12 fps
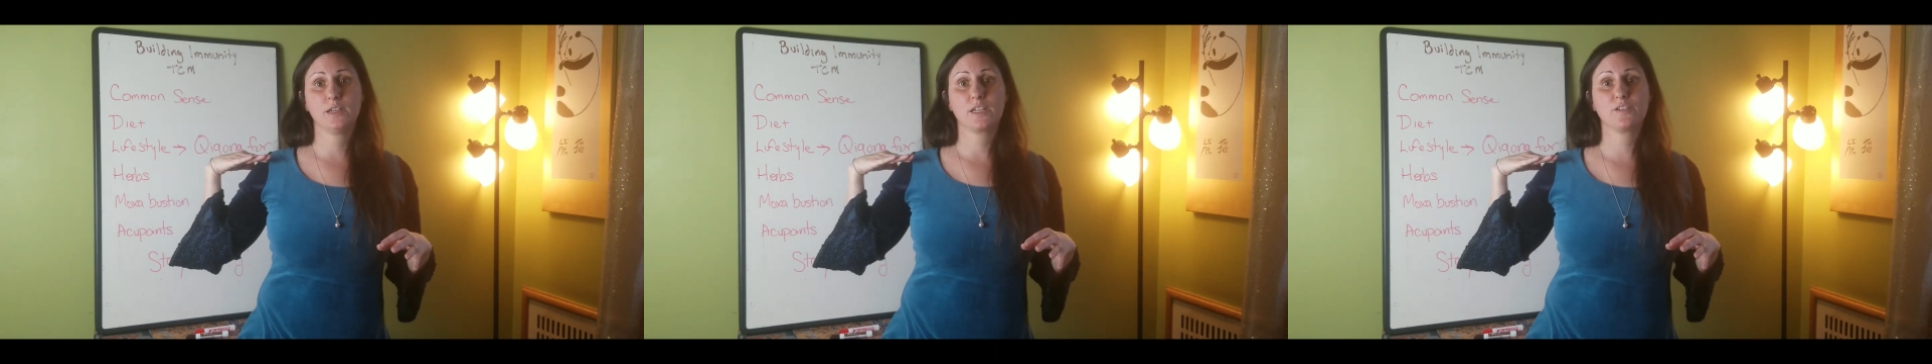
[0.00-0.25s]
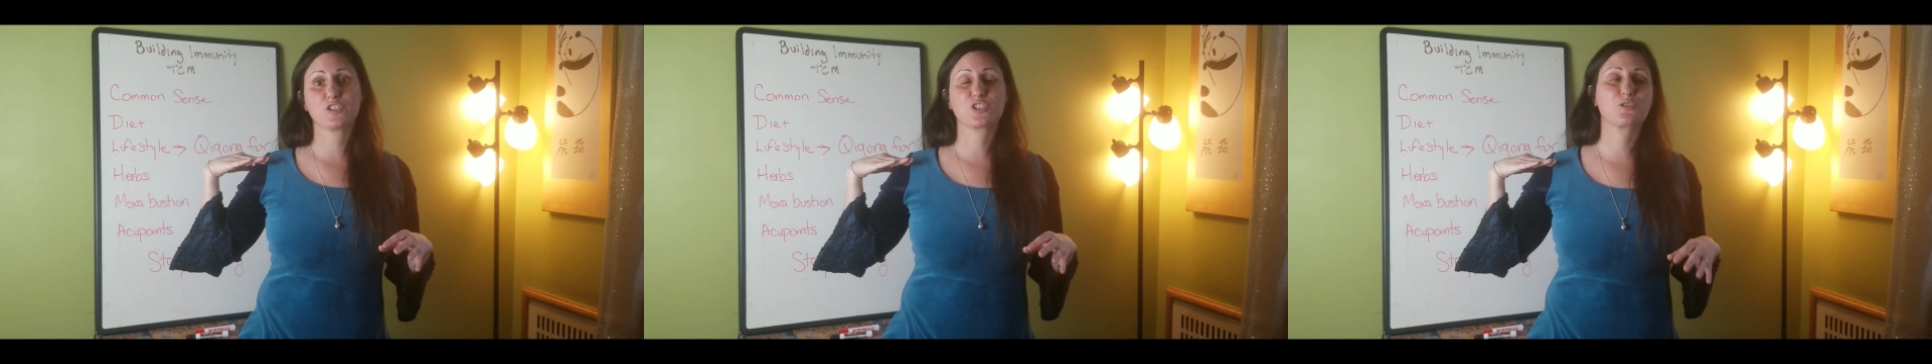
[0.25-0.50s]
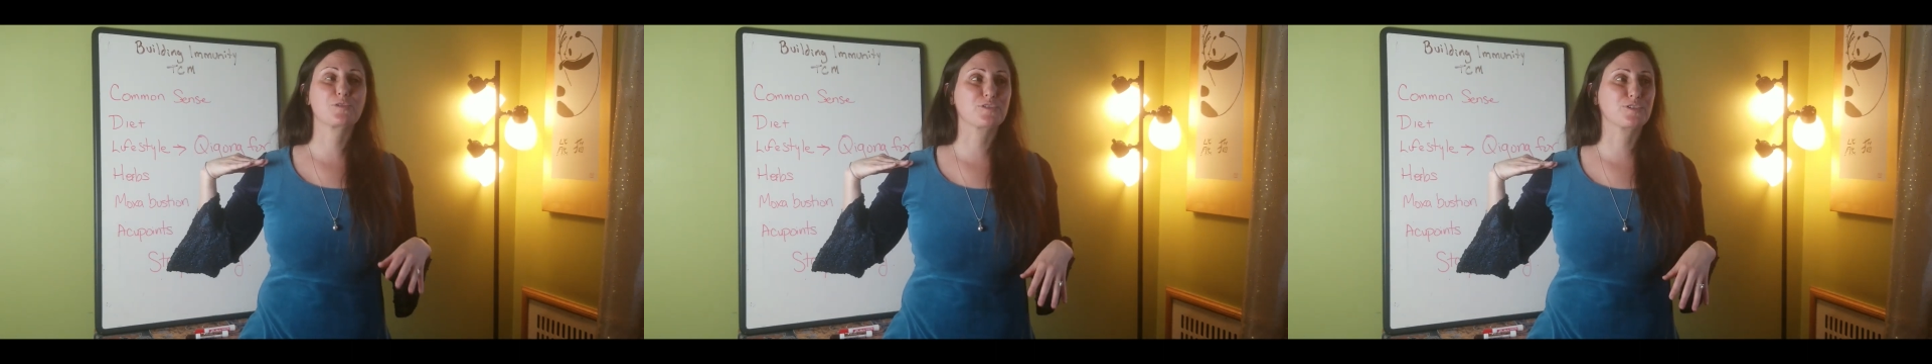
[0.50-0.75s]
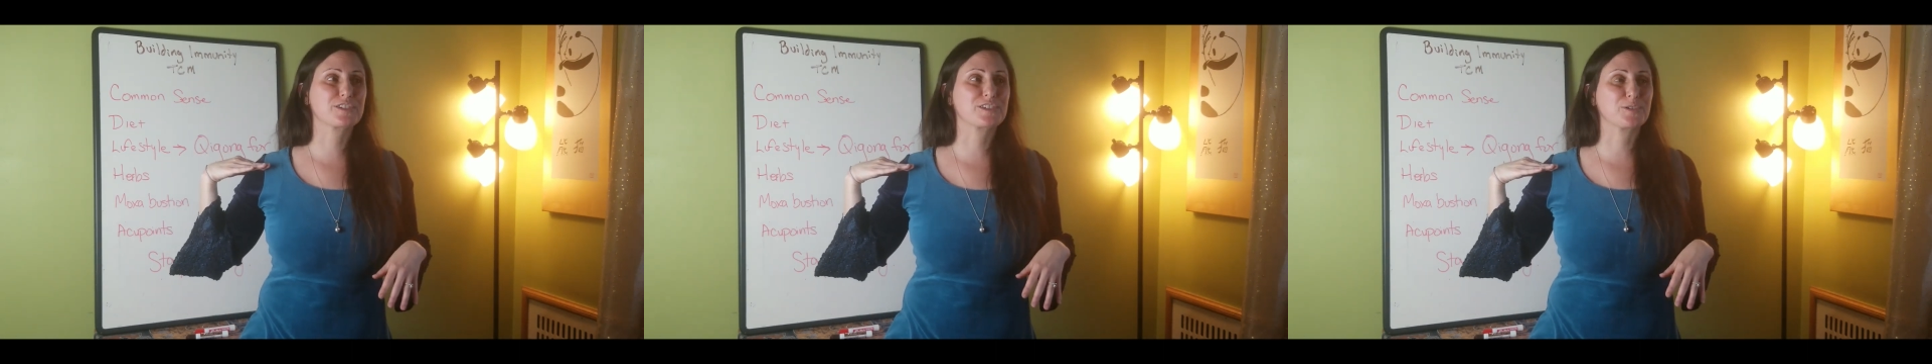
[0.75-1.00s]
give a
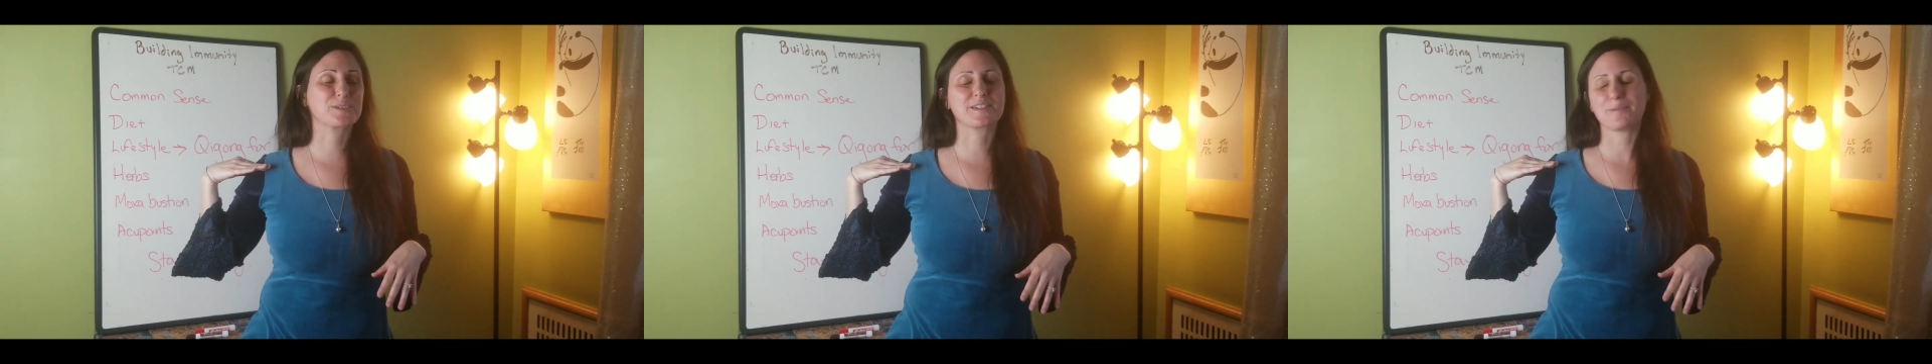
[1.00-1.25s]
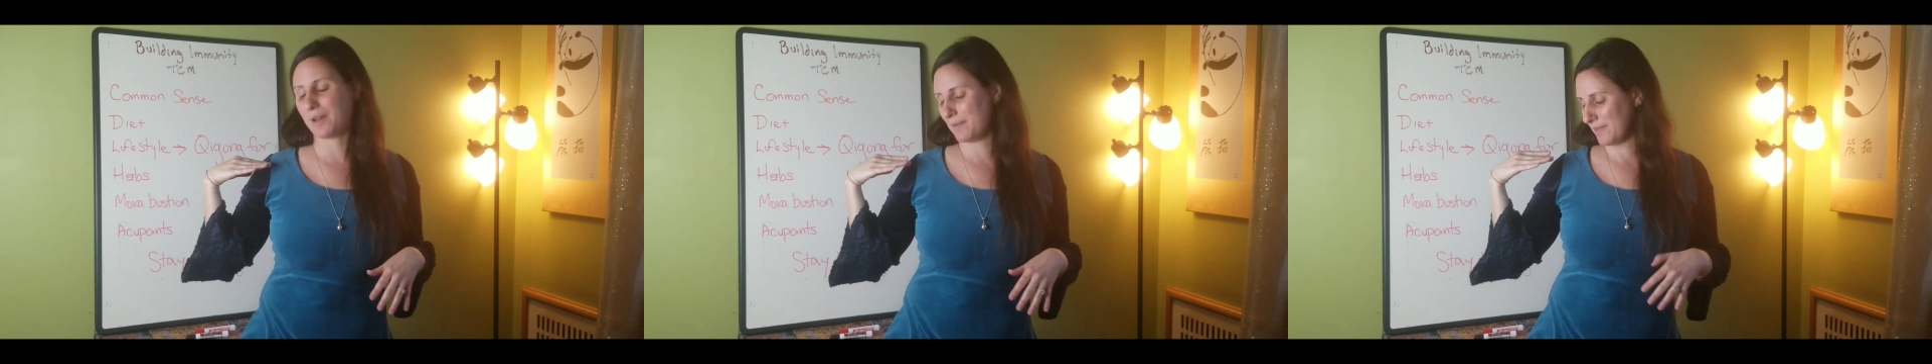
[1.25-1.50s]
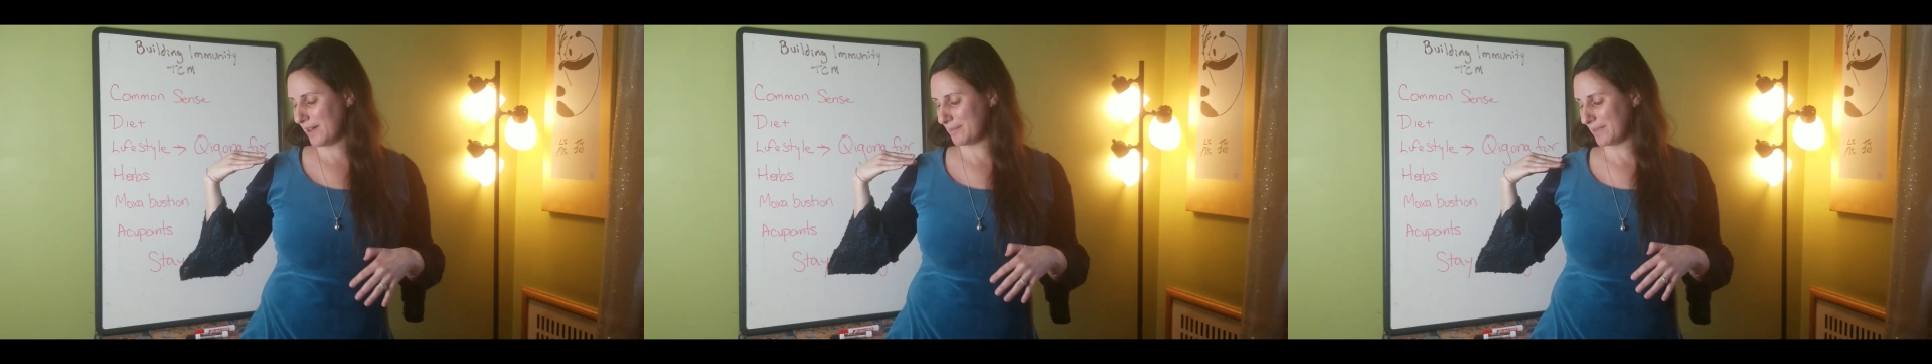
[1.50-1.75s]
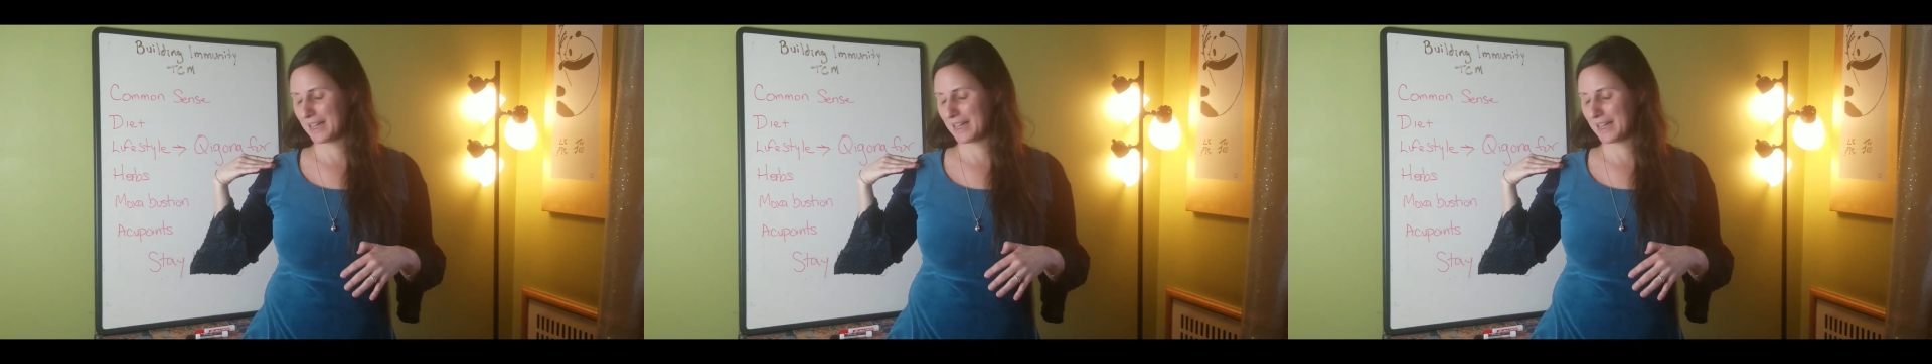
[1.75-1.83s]
2/3 dose. And I'm